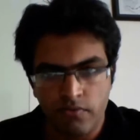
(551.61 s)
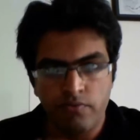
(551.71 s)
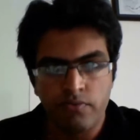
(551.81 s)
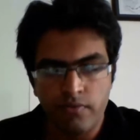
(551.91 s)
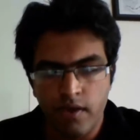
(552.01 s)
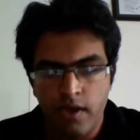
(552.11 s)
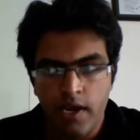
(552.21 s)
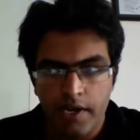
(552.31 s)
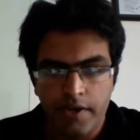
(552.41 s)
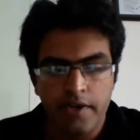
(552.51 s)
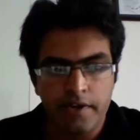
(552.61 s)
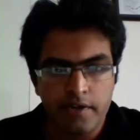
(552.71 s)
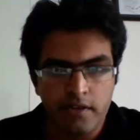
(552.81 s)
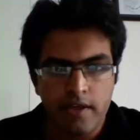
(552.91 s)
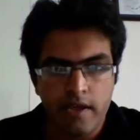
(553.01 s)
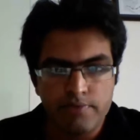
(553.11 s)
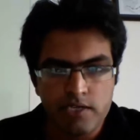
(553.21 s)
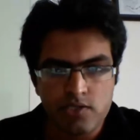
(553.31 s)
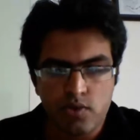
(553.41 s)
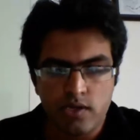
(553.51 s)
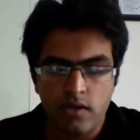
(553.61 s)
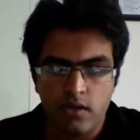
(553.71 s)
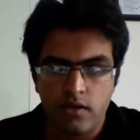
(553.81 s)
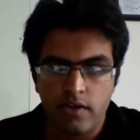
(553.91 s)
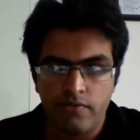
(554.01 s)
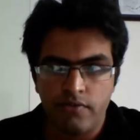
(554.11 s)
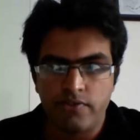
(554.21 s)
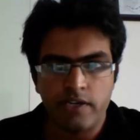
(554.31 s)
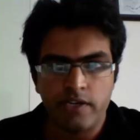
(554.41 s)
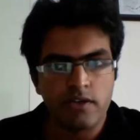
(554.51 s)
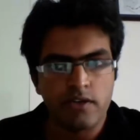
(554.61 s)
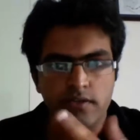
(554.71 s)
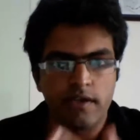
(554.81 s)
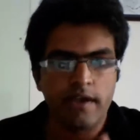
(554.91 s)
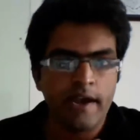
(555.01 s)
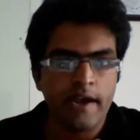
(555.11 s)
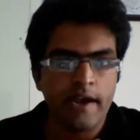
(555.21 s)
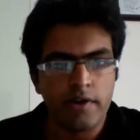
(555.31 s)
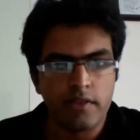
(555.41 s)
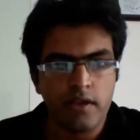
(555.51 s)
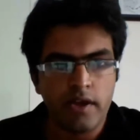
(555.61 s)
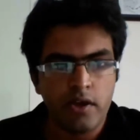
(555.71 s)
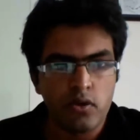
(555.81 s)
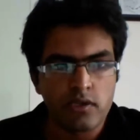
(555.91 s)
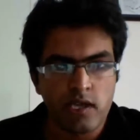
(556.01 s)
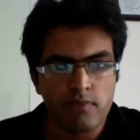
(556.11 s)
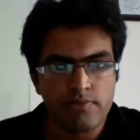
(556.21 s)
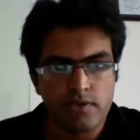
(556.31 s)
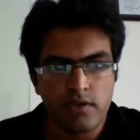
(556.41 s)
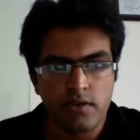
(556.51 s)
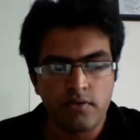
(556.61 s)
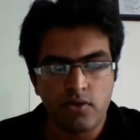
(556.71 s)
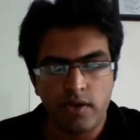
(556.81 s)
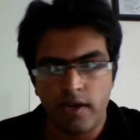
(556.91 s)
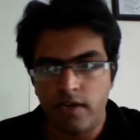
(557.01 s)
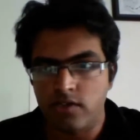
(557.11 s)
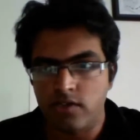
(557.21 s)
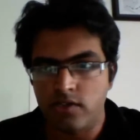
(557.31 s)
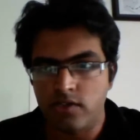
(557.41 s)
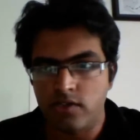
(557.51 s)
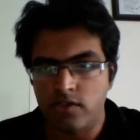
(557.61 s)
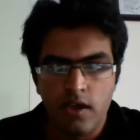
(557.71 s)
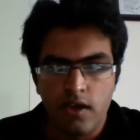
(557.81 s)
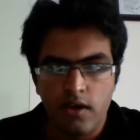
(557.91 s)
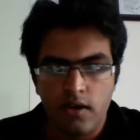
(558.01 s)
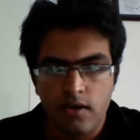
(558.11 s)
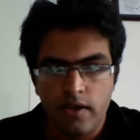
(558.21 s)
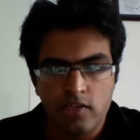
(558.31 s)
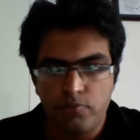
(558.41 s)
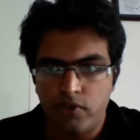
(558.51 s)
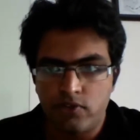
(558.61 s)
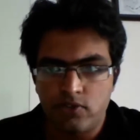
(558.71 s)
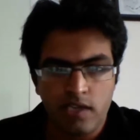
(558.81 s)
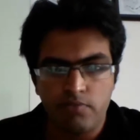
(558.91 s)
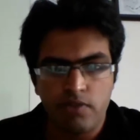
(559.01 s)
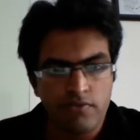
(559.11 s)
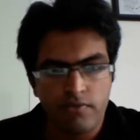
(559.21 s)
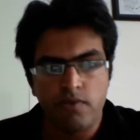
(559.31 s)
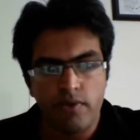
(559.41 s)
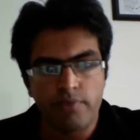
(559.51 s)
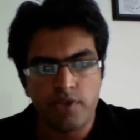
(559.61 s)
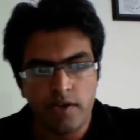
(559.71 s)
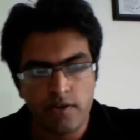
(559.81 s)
We've integrated in the apps as well. If you've checked out the Android and the iOS apps, you can actually experience the same thing from the website.